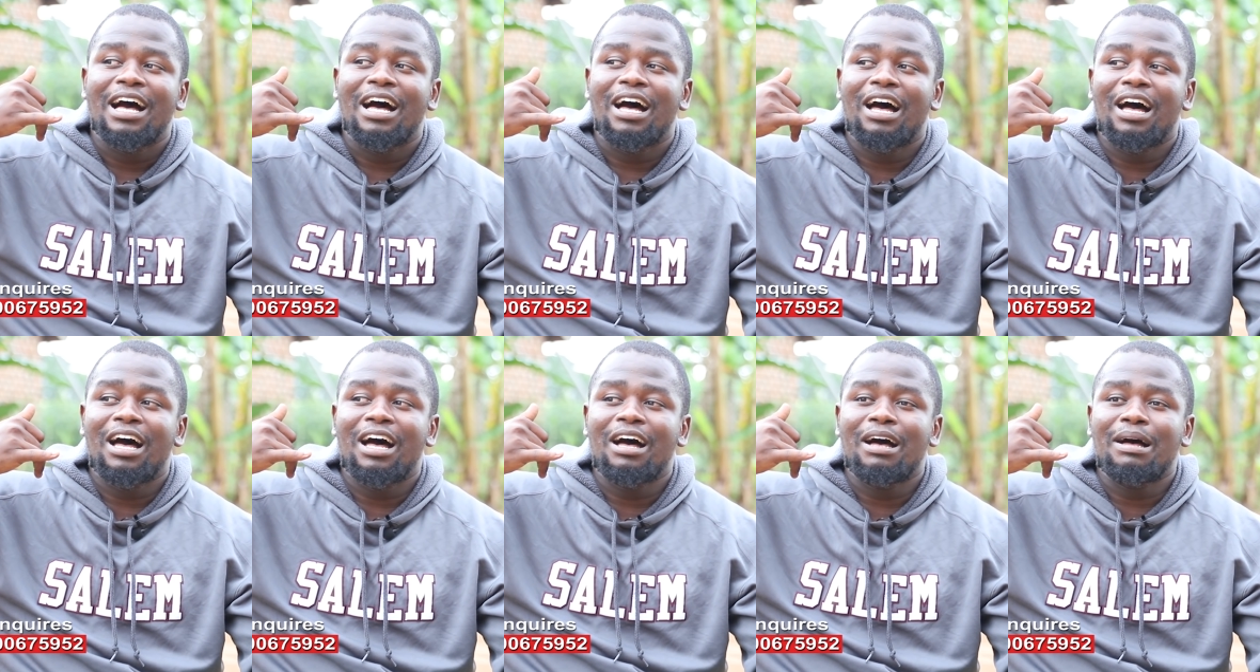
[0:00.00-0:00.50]

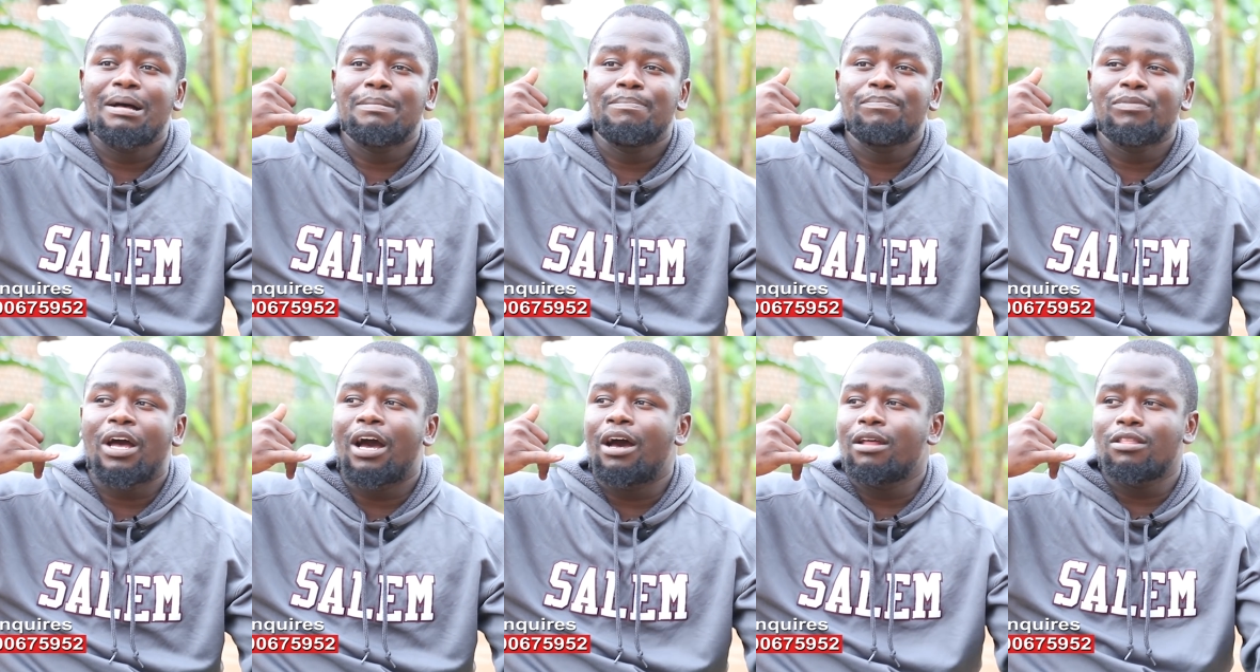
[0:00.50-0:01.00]

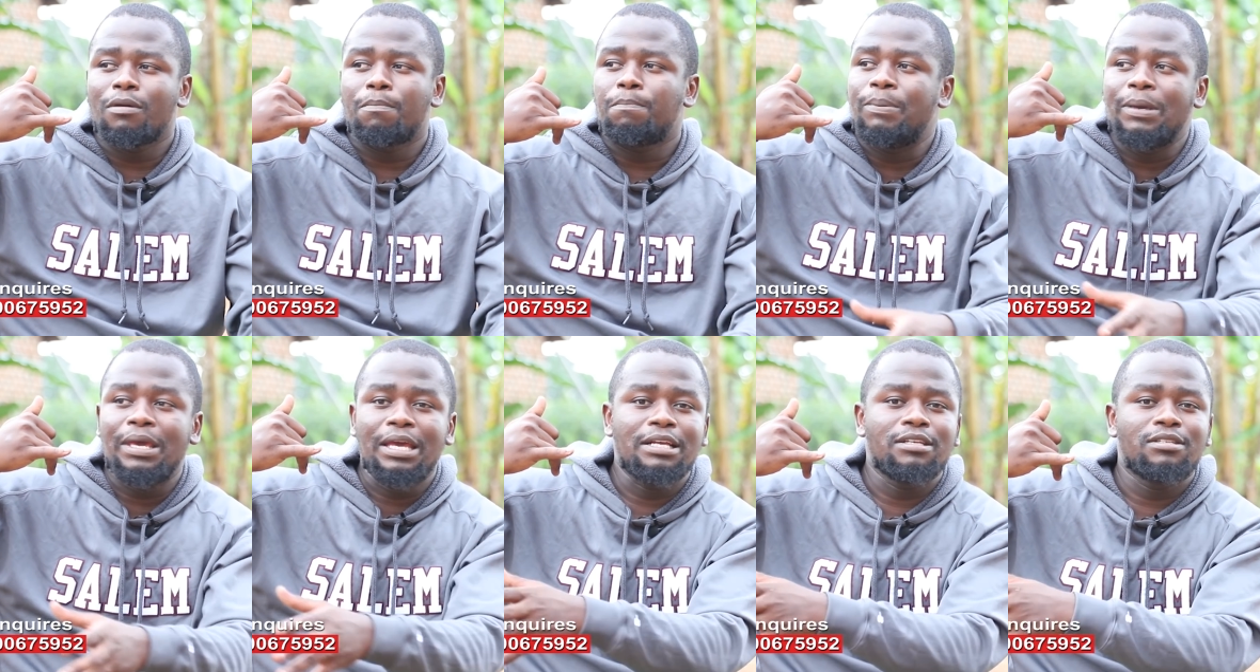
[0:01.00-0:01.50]
Um, are the
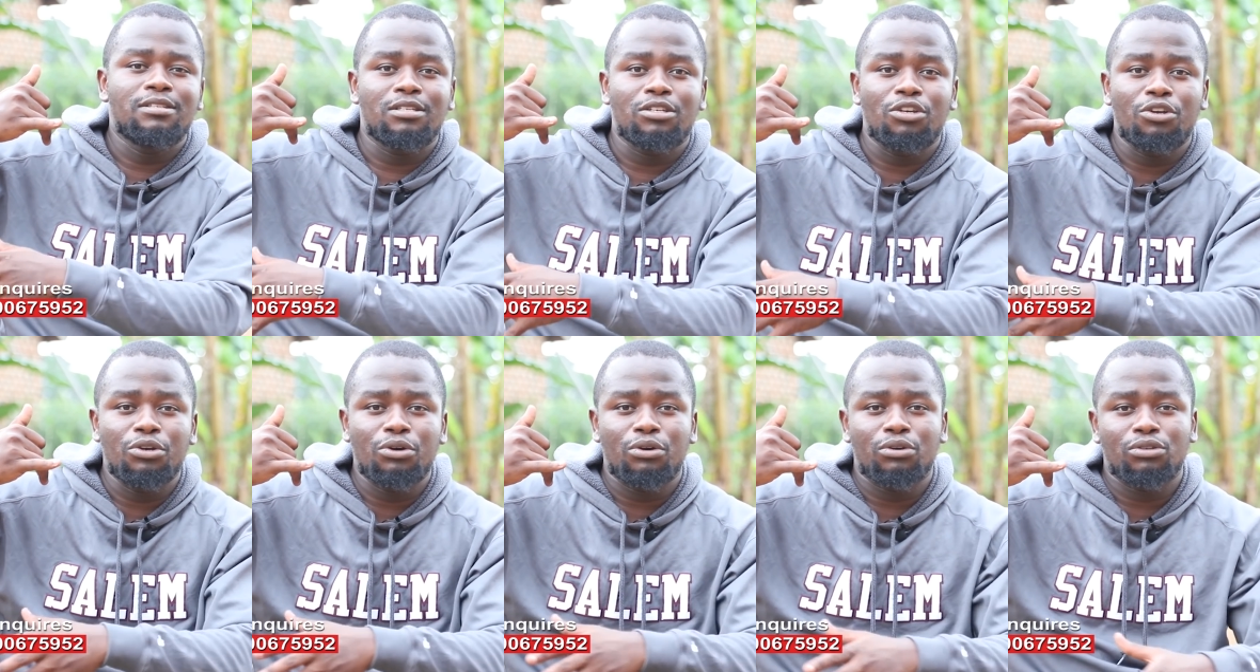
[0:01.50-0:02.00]
pigs,
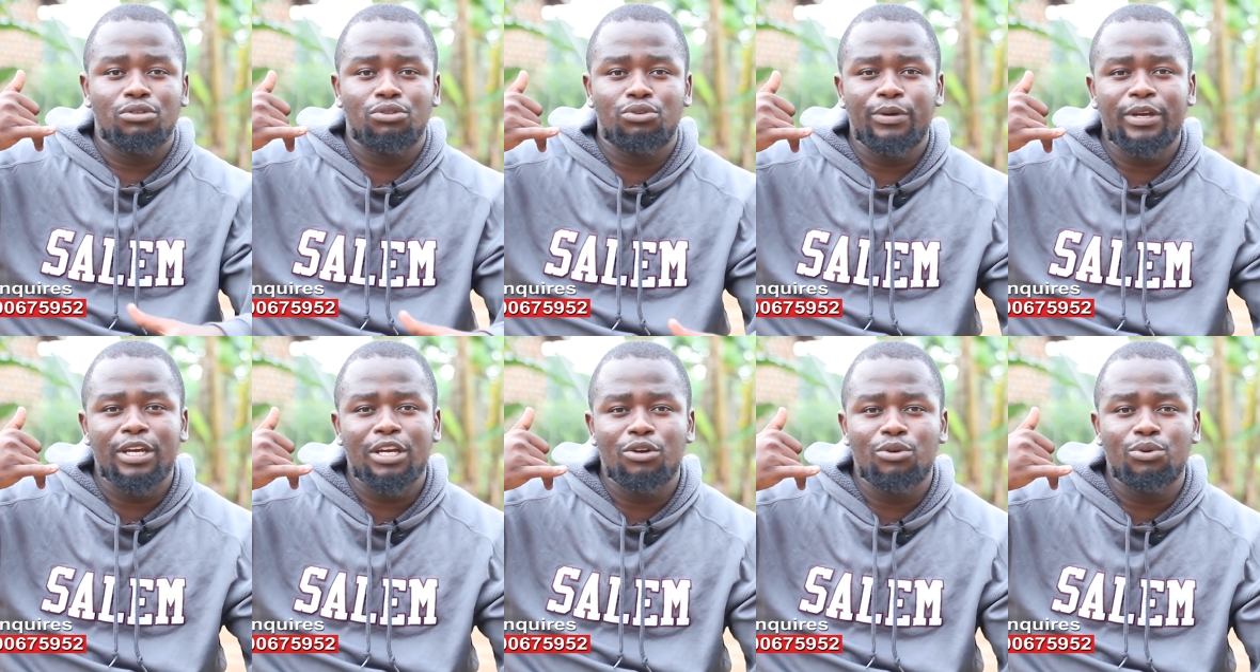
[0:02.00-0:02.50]
you know,
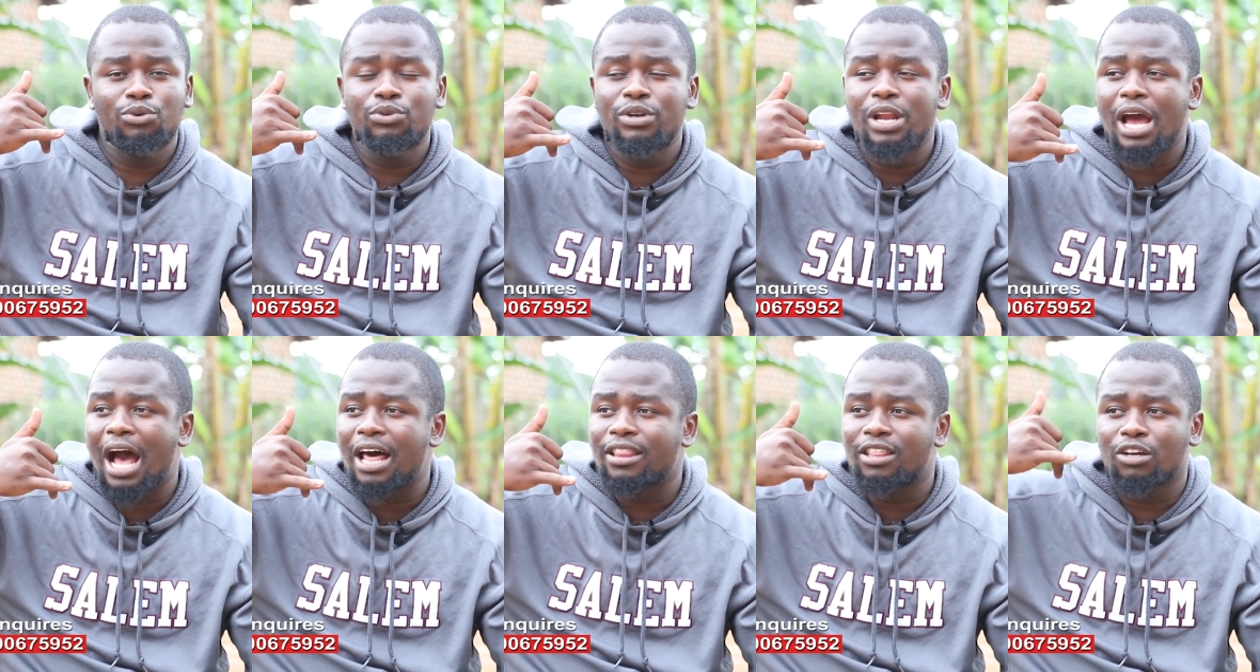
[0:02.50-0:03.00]
doing
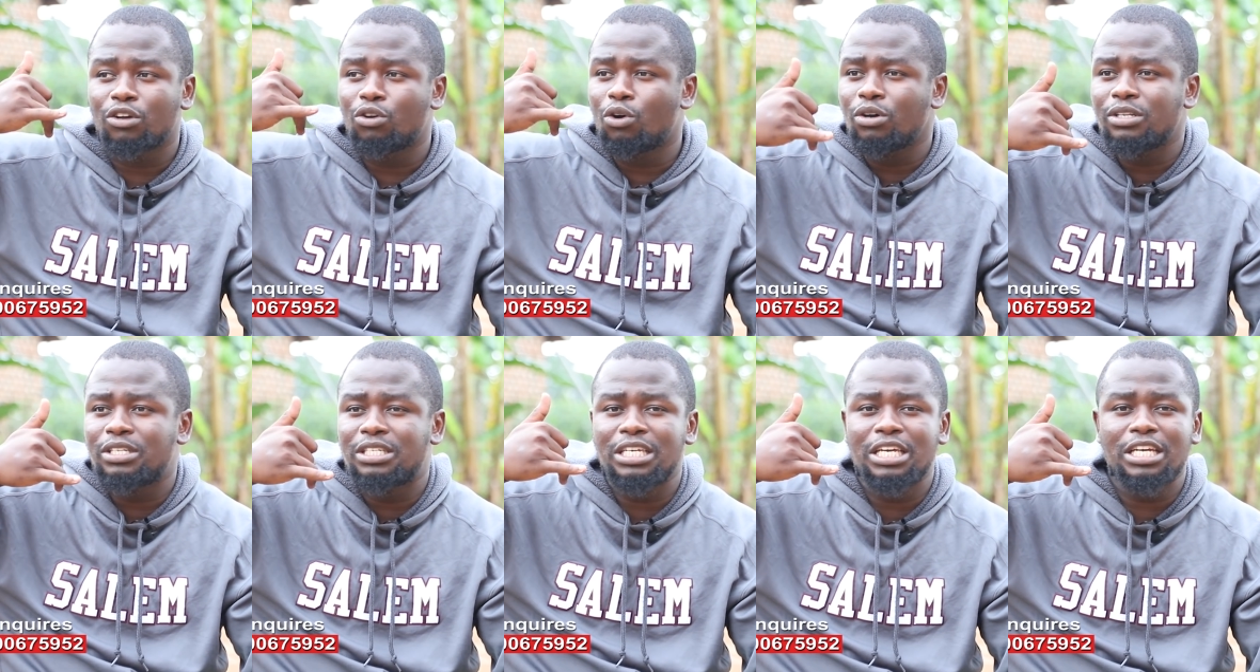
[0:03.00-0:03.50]
good? Are the
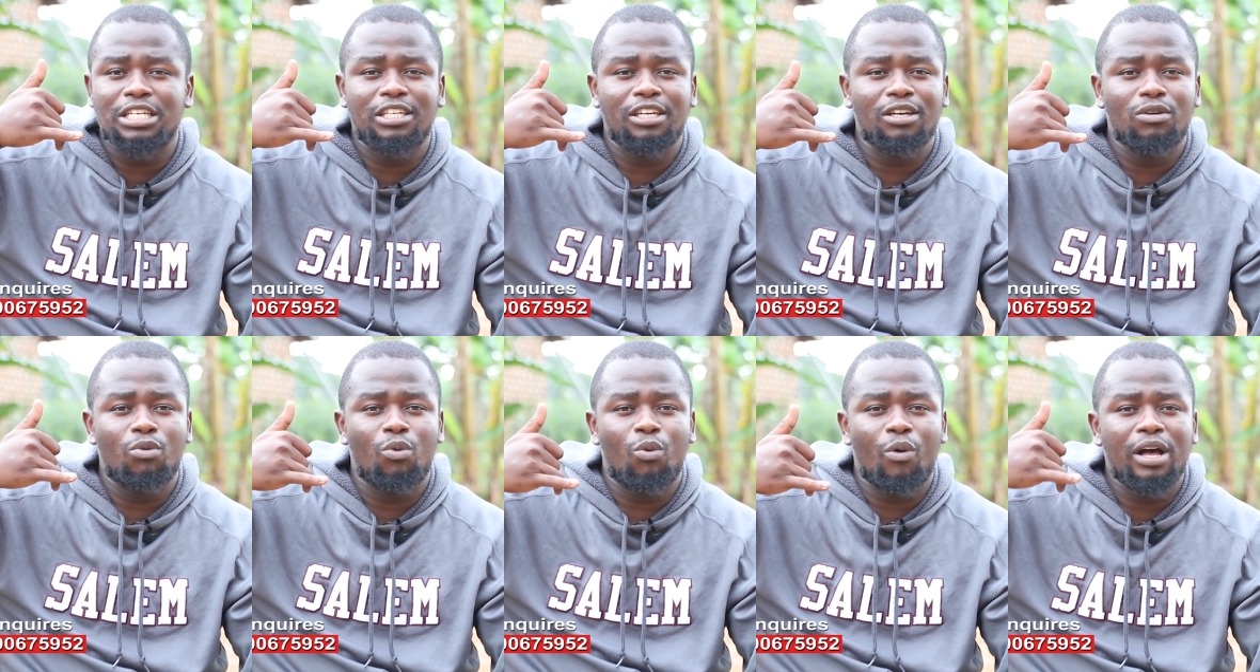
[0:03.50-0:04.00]
goats
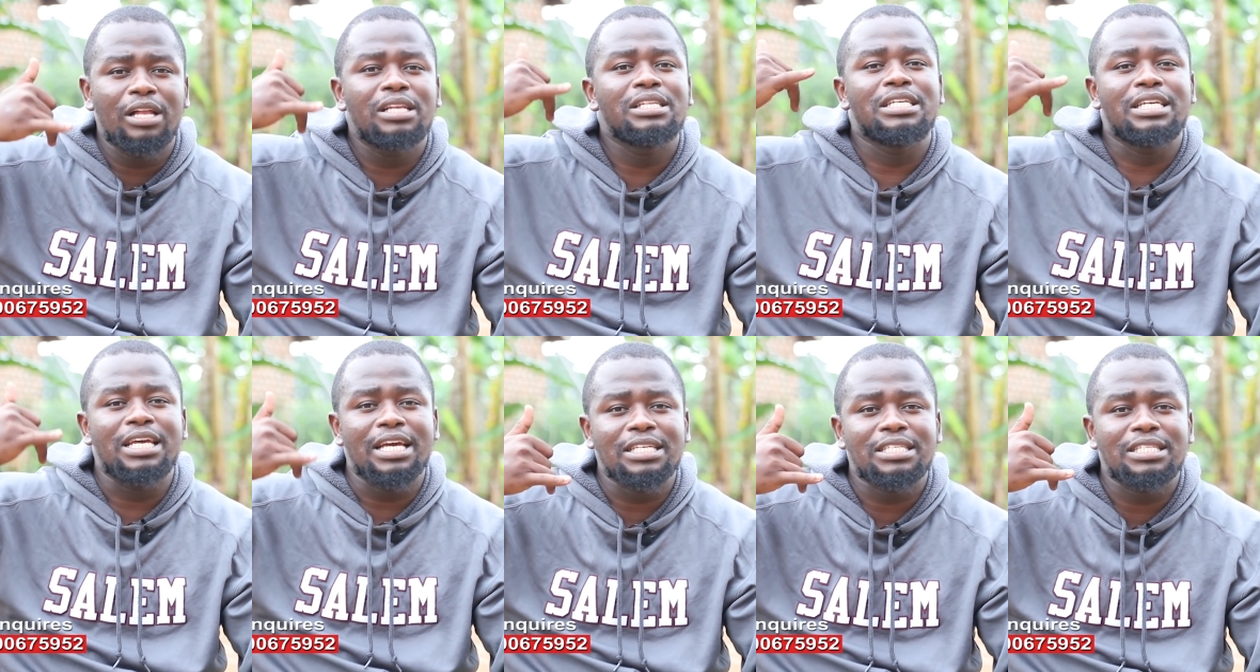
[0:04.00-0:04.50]
eating well?
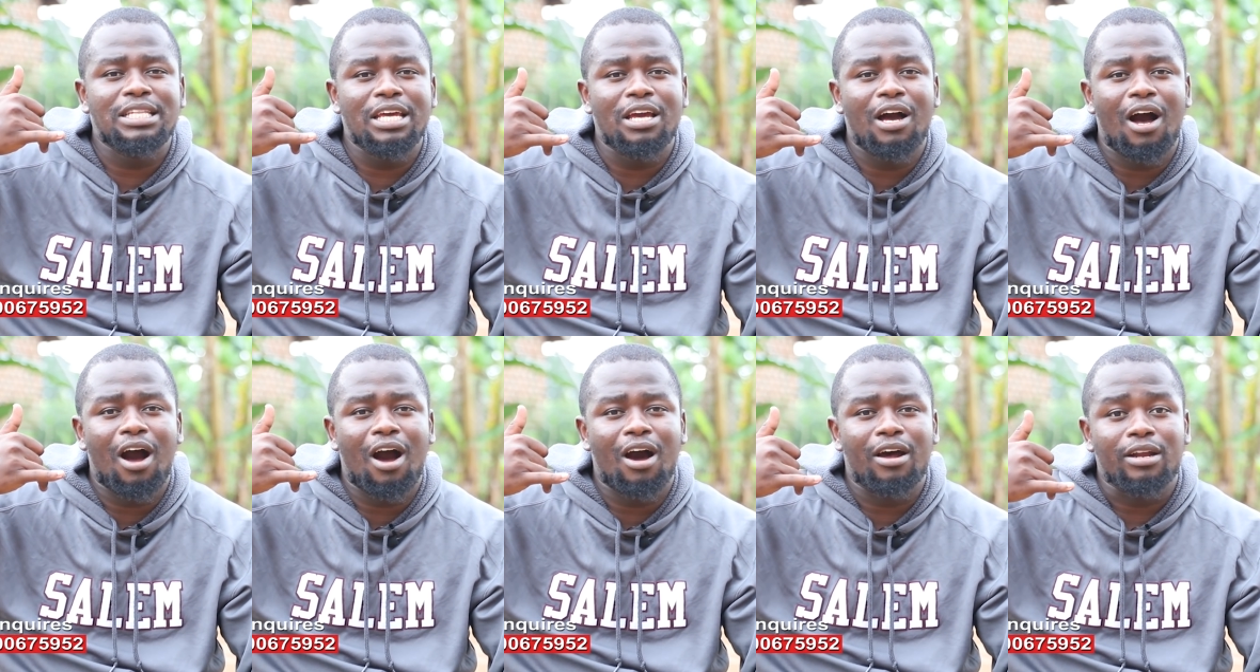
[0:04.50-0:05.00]
Yes,
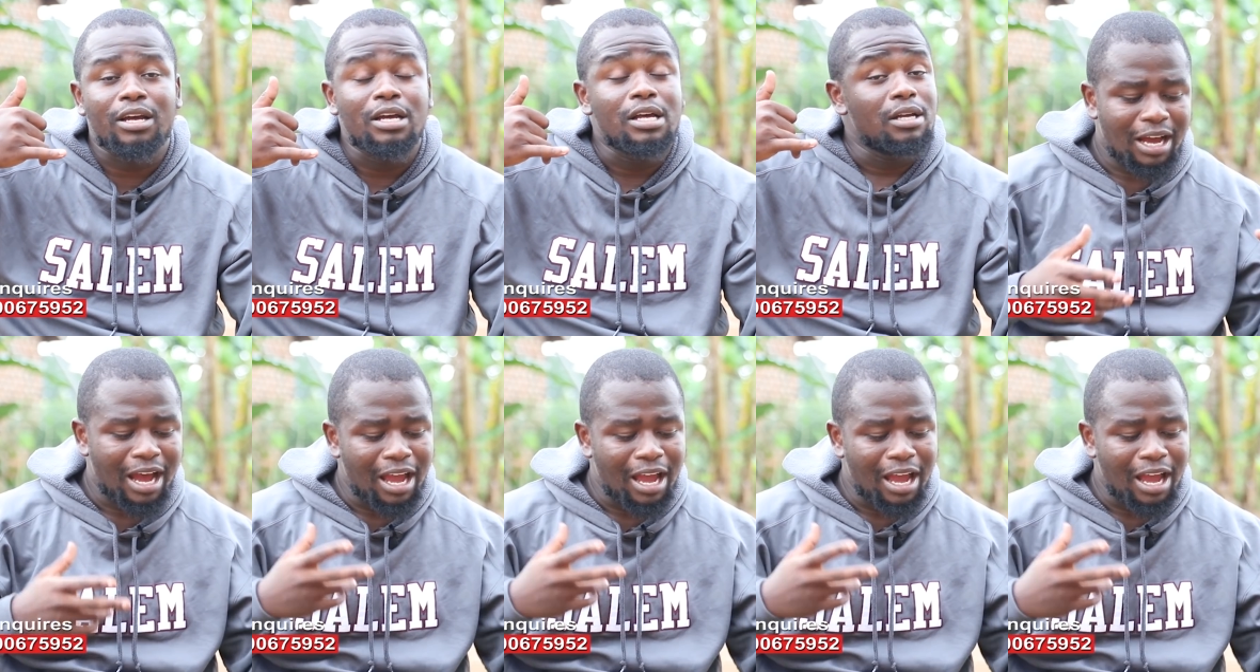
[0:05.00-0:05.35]
they are.